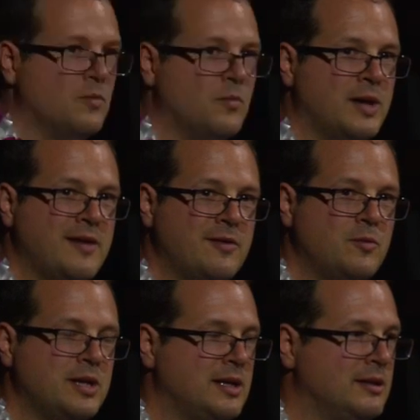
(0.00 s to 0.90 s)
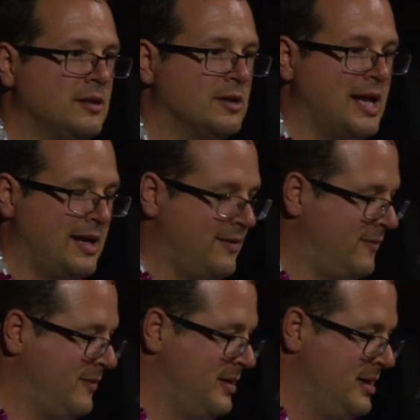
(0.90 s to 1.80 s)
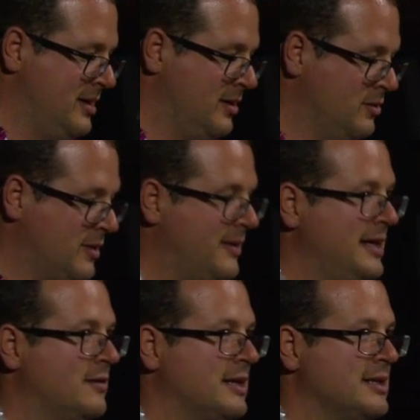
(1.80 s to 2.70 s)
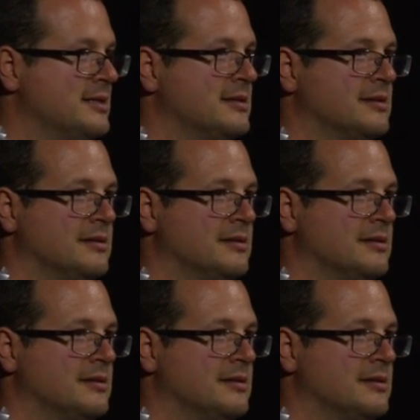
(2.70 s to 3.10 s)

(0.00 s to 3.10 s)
Whenever we don't have good theories,